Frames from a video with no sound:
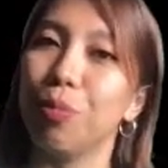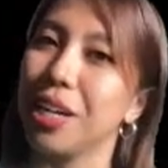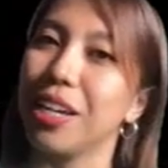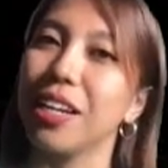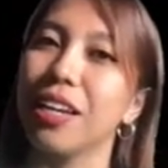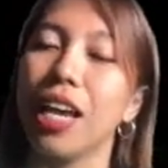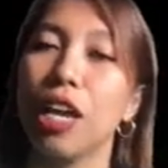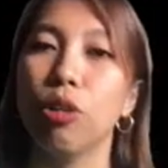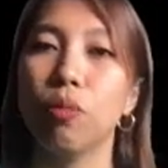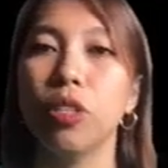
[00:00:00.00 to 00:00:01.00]
work.
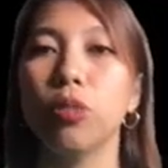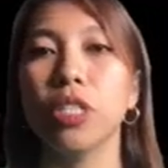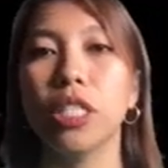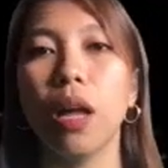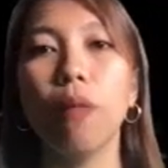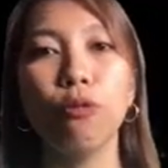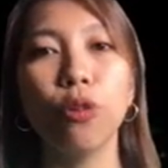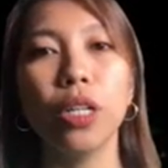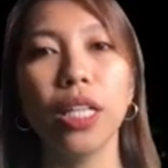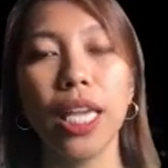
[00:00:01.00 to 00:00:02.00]
I hope this was
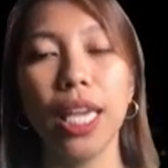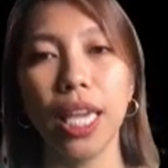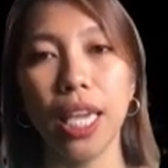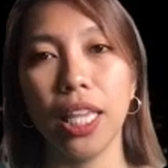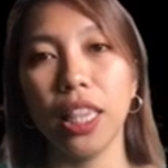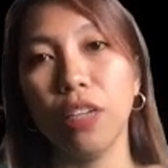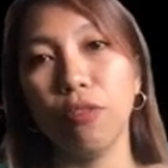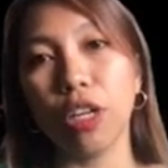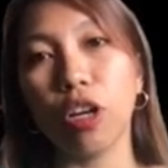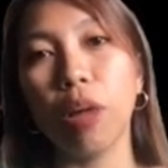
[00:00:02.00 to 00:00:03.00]
helpful, and
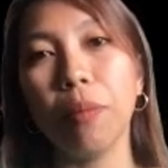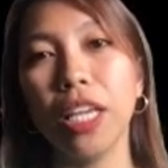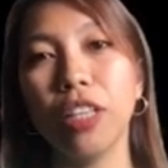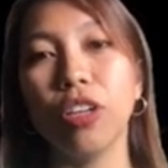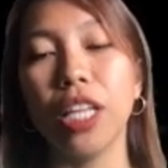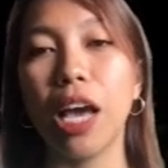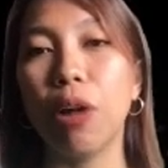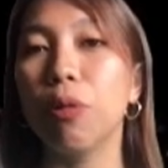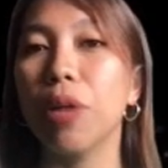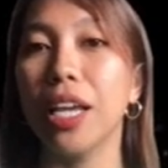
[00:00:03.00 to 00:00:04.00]
leave a comment on
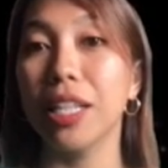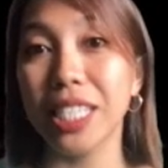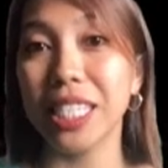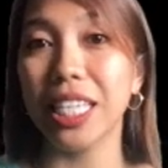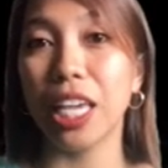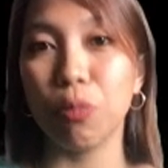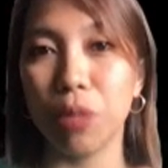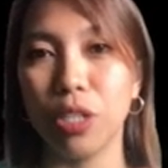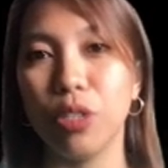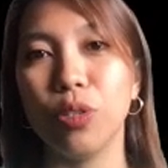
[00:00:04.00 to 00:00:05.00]
how else can
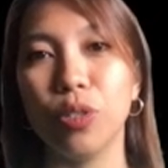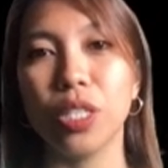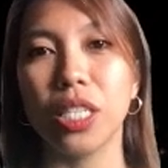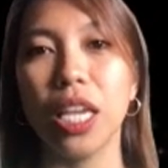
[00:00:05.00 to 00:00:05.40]
we use